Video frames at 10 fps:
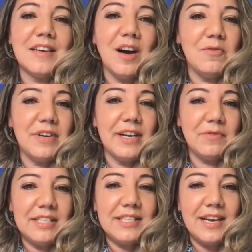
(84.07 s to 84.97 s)

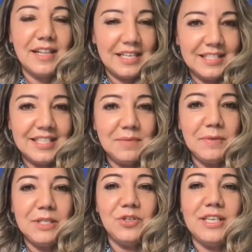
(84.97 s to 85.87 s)
covering retail and
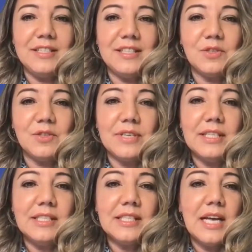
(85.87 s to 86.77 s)
CPG
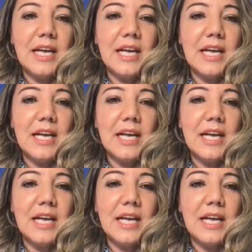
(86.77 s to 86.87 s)
industries.